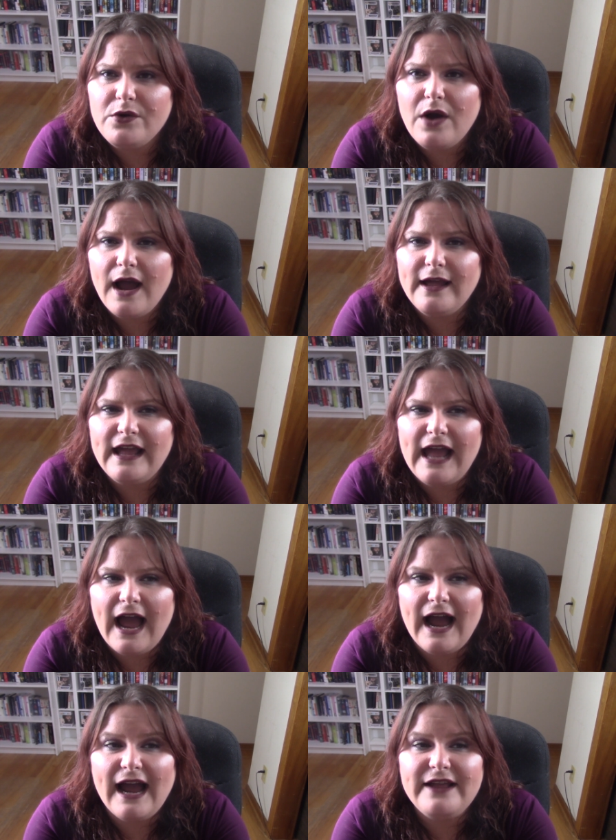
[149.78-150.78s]

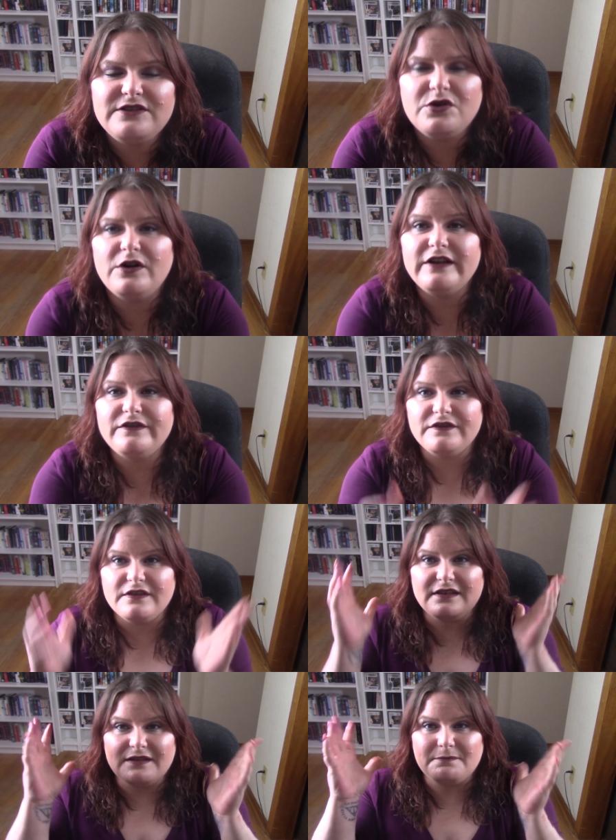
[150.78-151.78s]
I sort of,
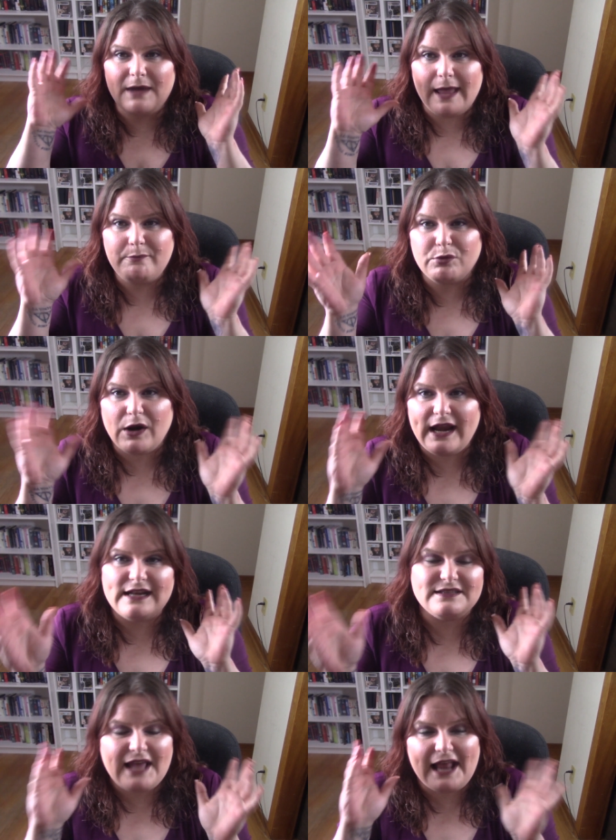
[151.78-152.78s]
my brain
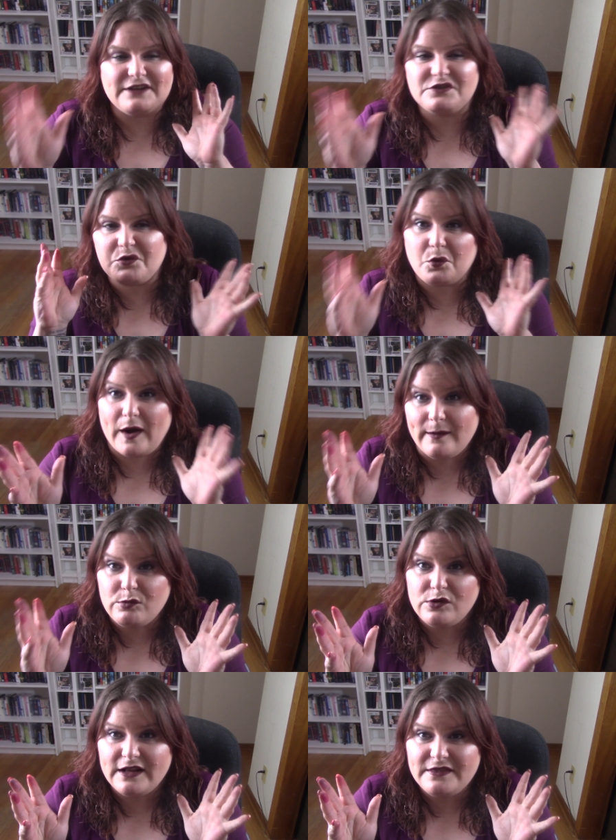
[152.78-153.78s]
is kind of
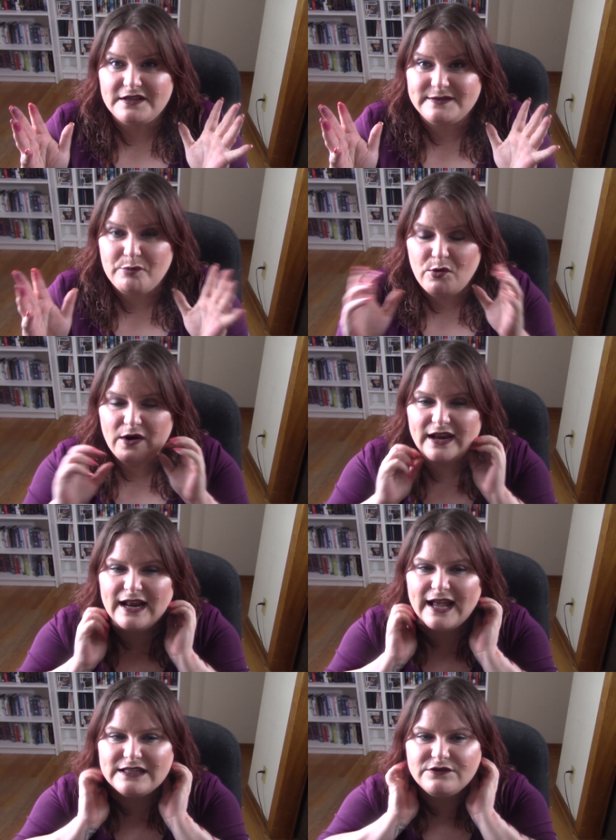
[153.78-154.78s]
scrambled at this point
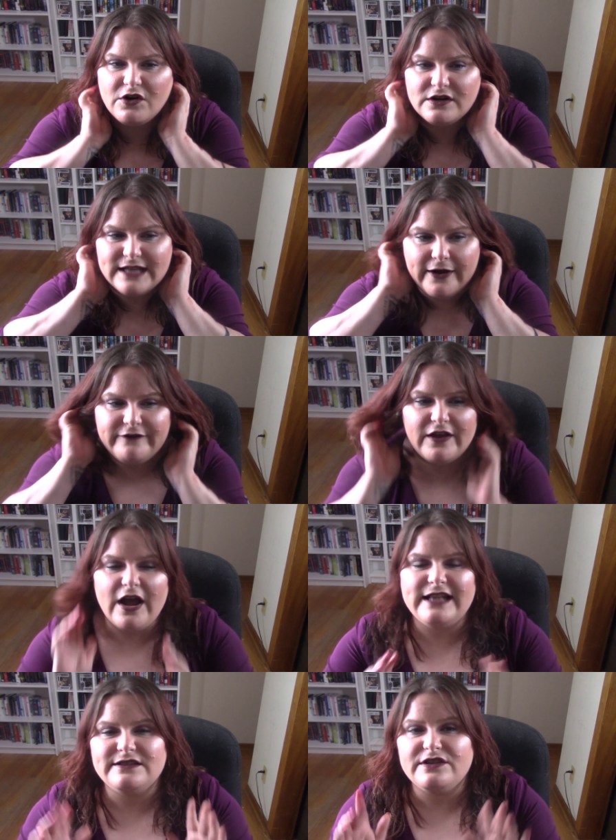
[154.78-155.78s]
as far as how I feel.
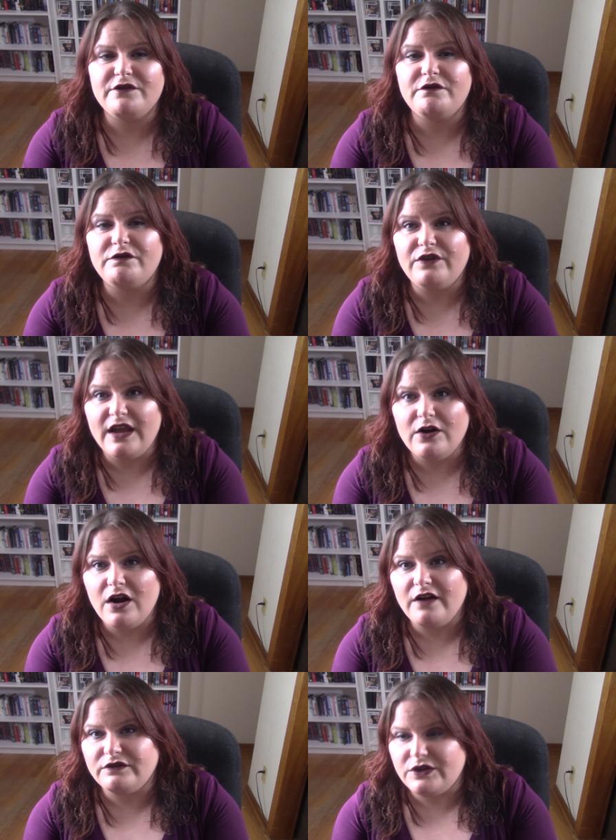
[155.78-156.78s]
It's the fear
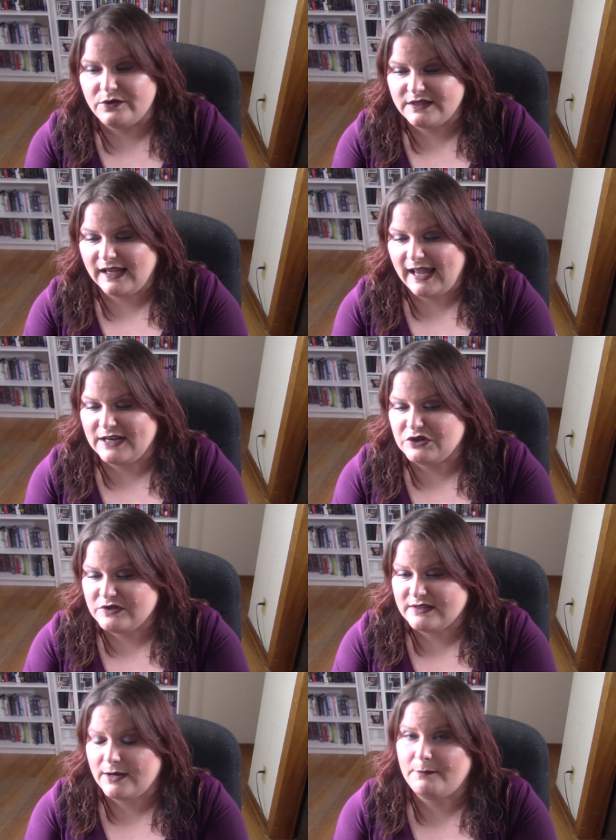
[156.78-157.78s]
of losing
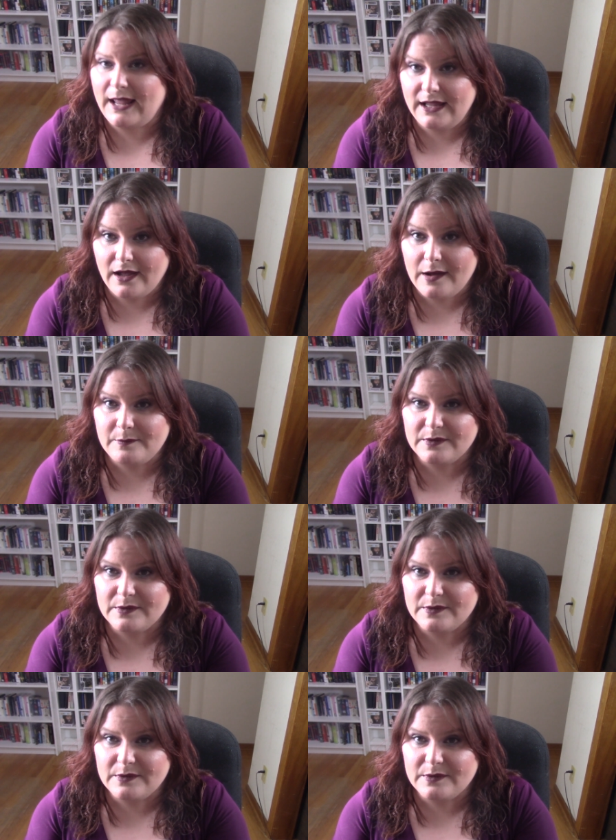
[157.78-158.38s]
interest in makeup.